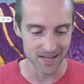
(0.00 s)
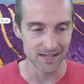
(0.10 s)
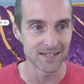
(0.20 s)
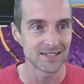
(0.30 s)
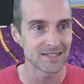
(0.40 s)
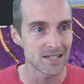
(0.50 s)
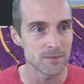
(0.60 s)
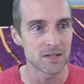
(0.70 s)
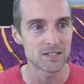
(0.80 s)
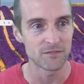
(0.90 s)
and his
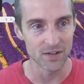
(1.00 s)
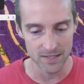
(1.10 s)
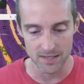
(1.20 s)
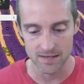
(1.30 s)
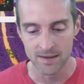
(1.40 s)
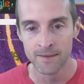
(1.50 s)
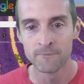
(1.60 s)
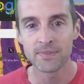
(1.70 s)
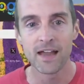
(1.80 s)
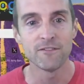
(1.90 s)
team at Dfinity
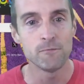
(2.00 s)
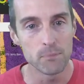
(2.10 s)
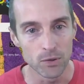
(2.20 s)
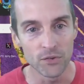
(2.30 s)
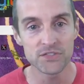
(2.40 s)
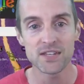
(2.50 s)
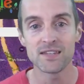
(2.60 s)
have built